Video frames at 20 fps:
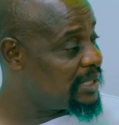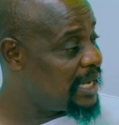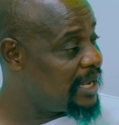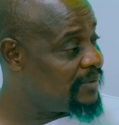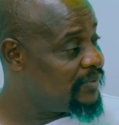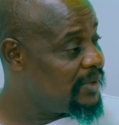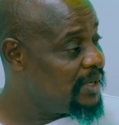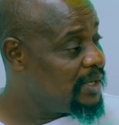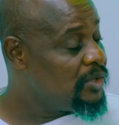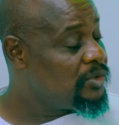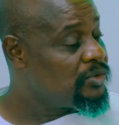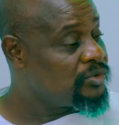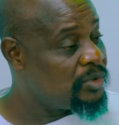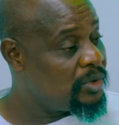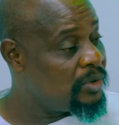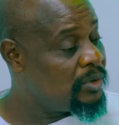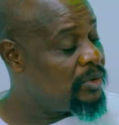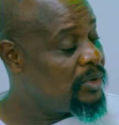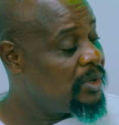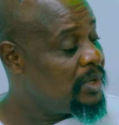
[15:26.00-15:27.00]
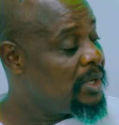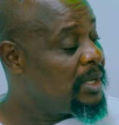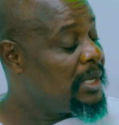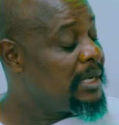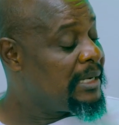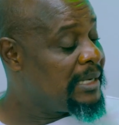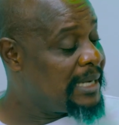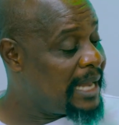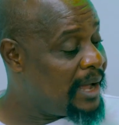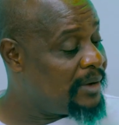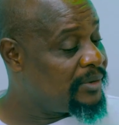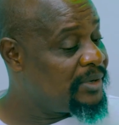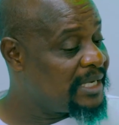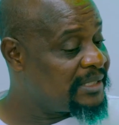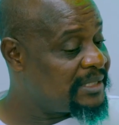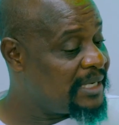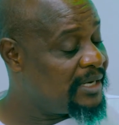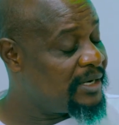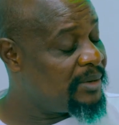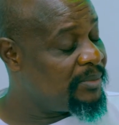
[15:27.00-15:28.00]
have. So now you're
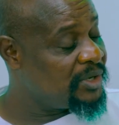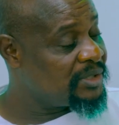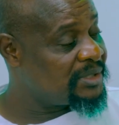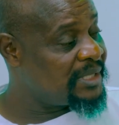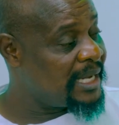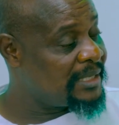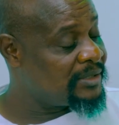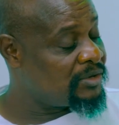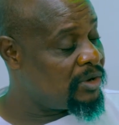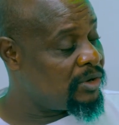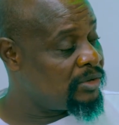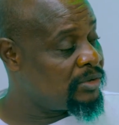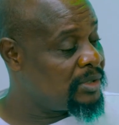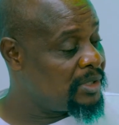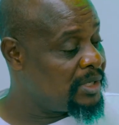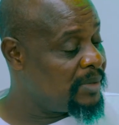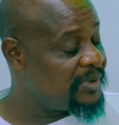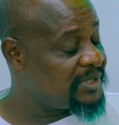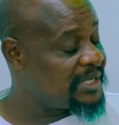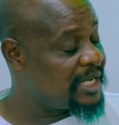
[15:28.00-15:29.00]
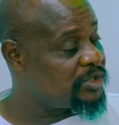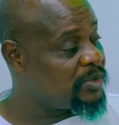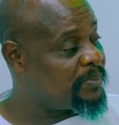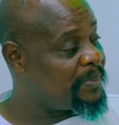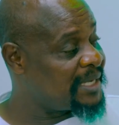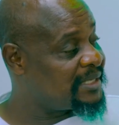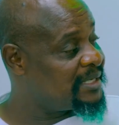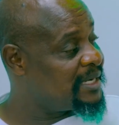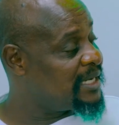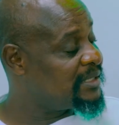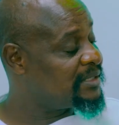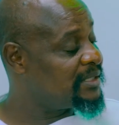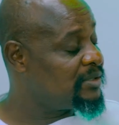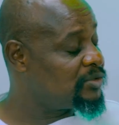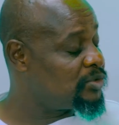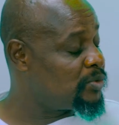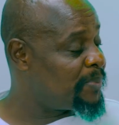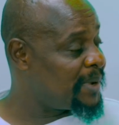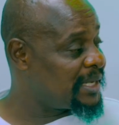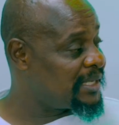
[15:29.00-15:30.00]
saying Remo Stars or the Remo Stars
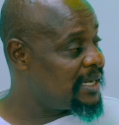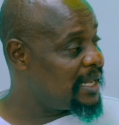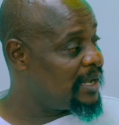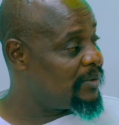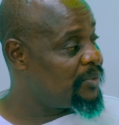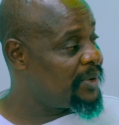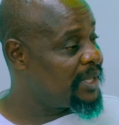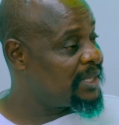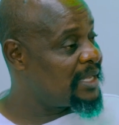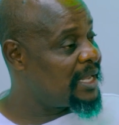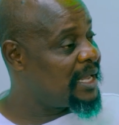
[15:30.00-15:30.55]
should partner with.